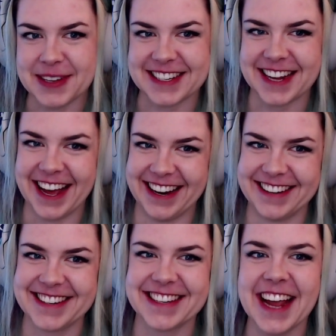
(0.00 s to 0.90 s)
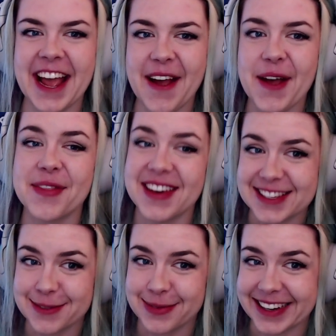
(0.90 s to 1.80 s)
challenge
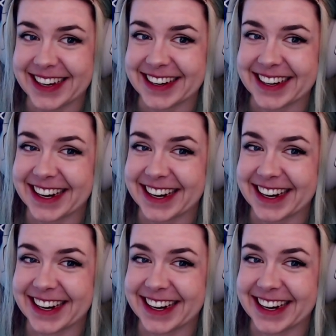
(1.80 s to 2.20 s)
this week